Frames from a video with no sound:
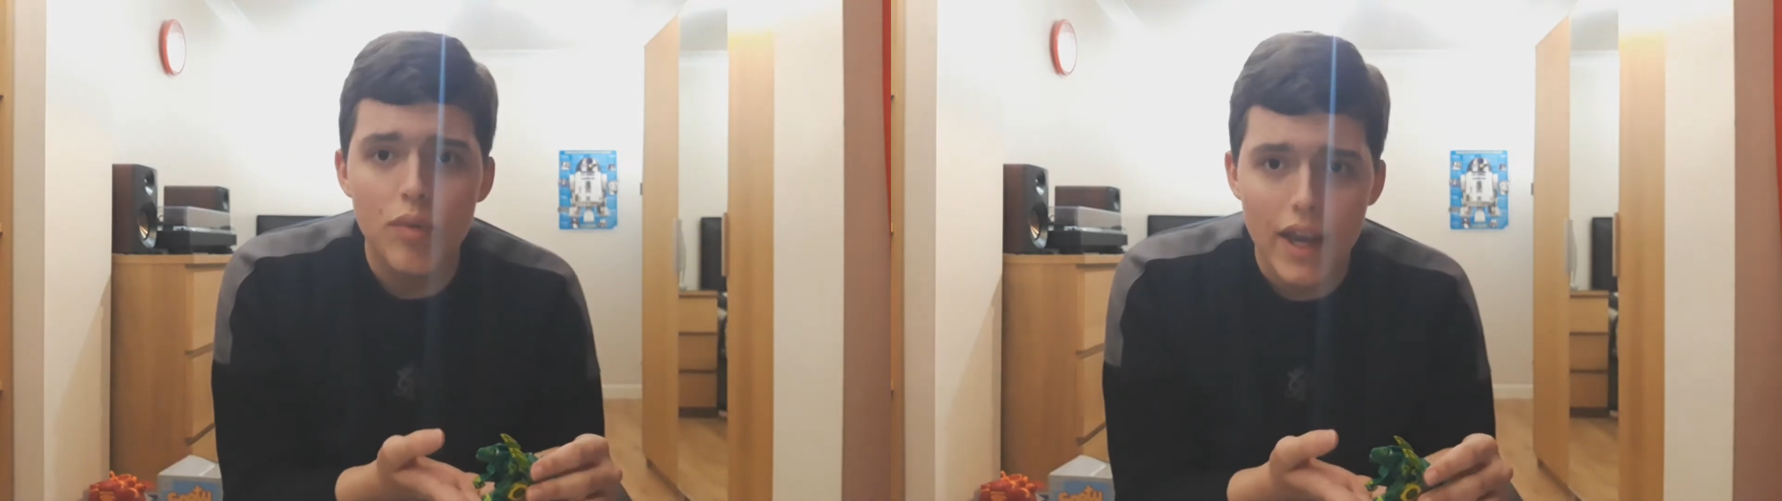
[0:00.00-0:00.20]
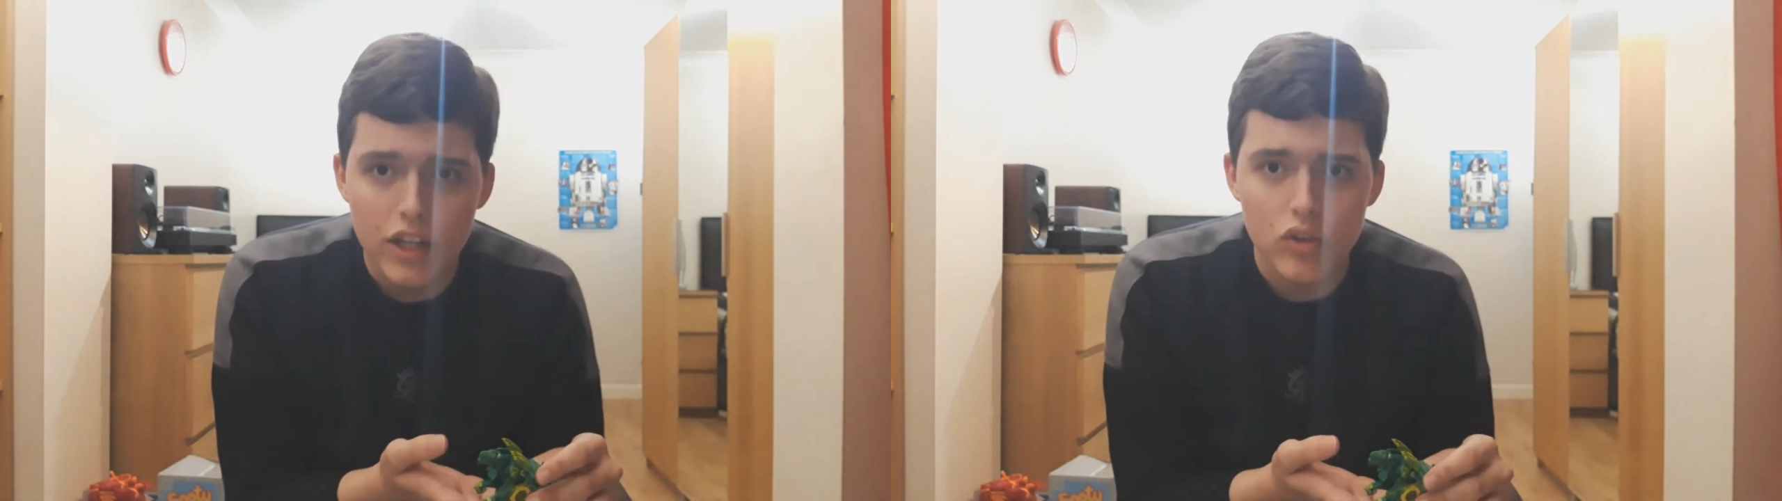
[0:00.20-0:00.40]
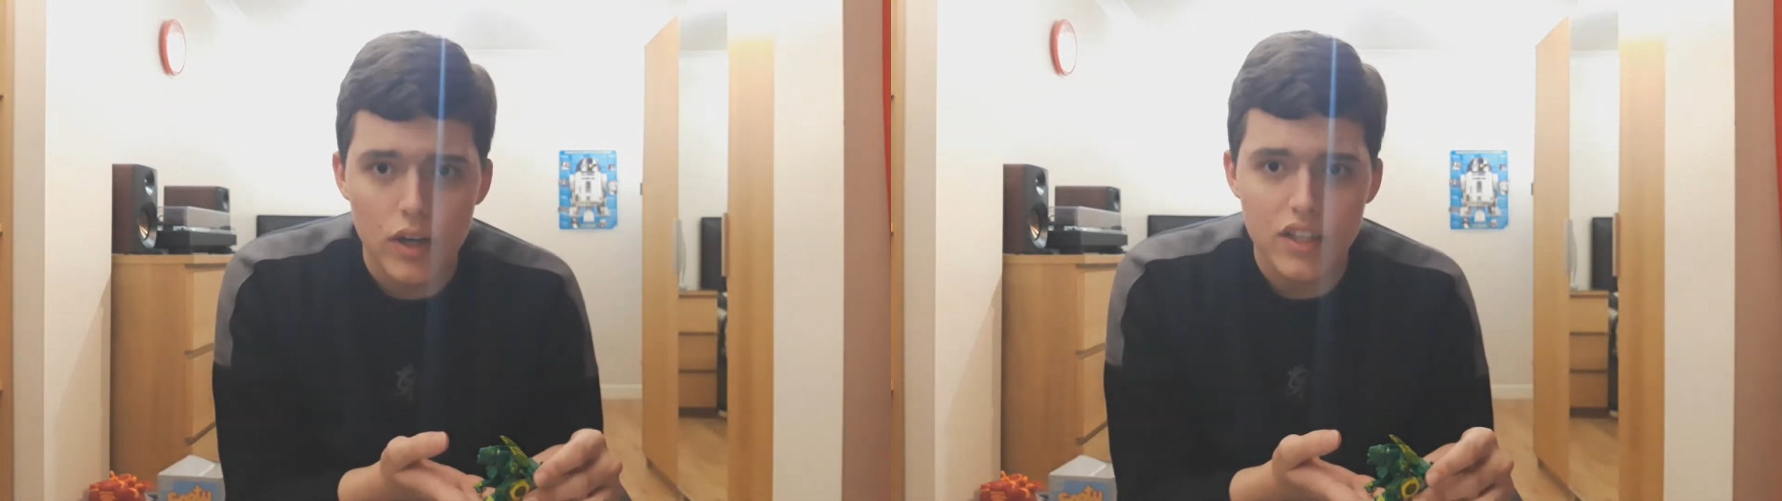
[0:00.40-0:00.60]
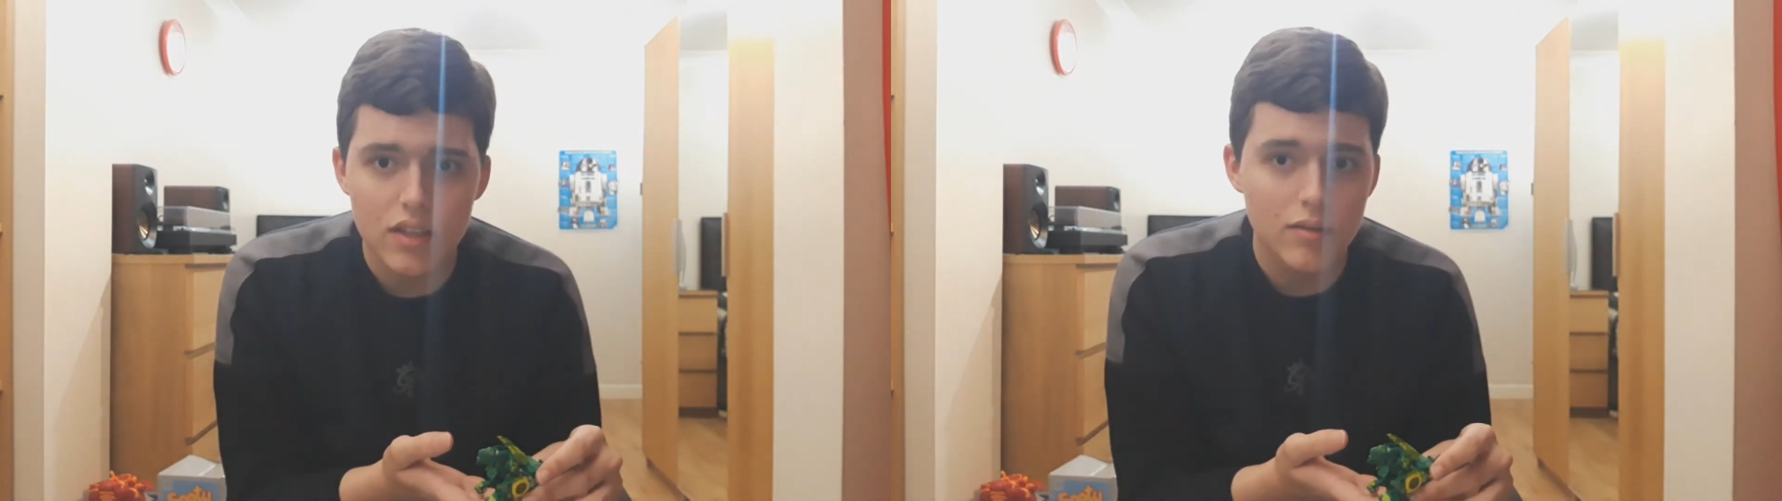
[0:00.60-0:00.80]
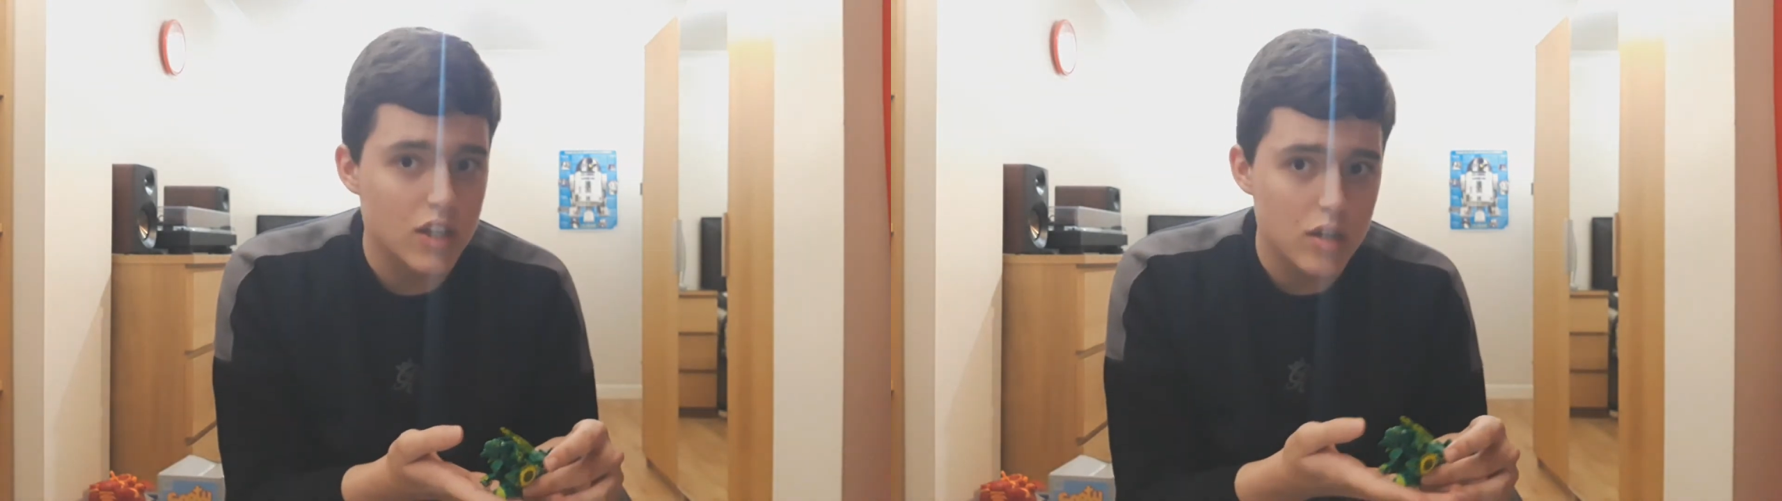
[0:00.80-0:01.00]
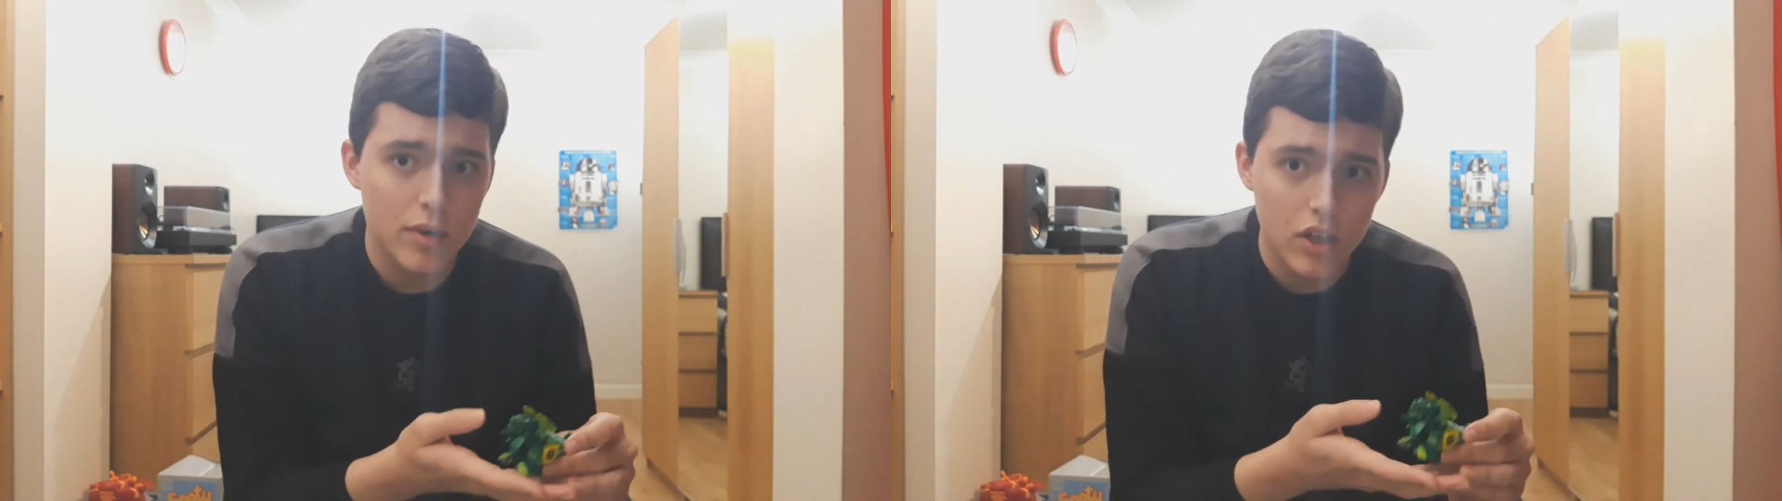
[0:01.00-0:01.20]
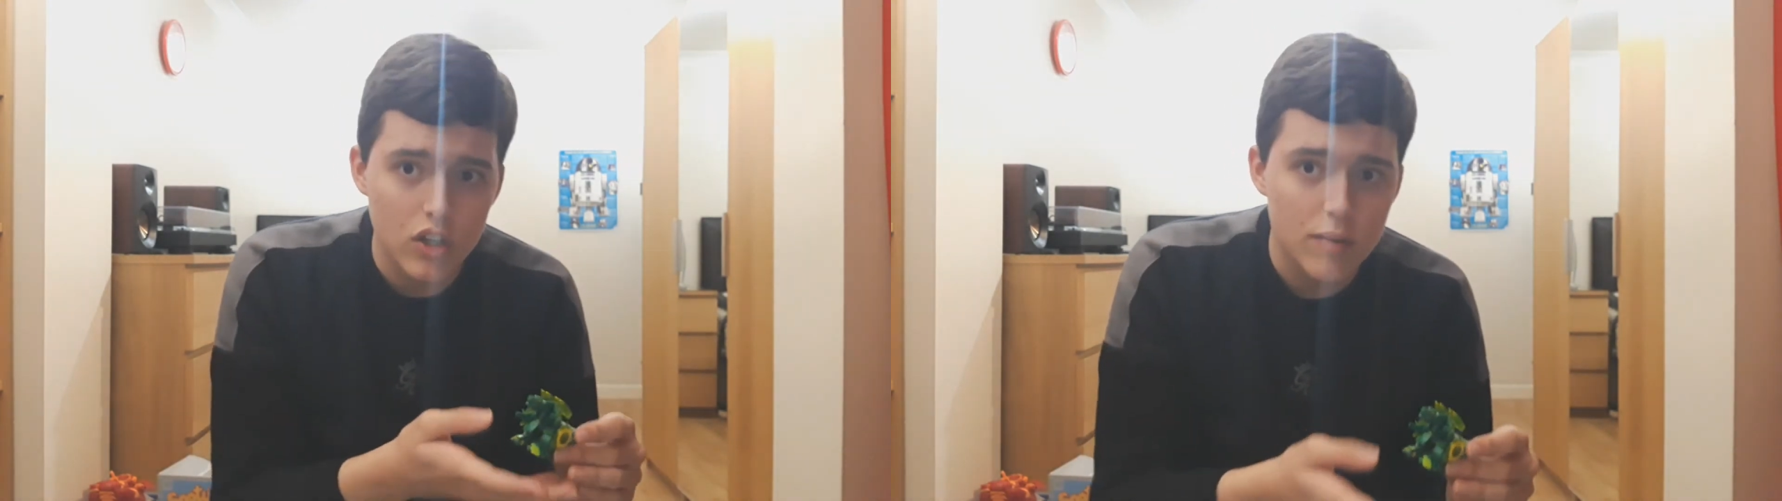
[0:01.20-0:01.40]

Pegatrix. This should be good.